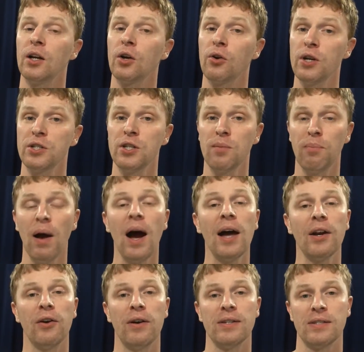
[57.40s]
Christian
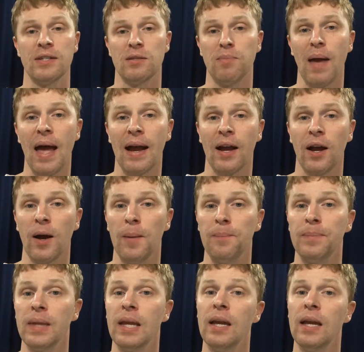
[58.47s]
Ponder is his backup.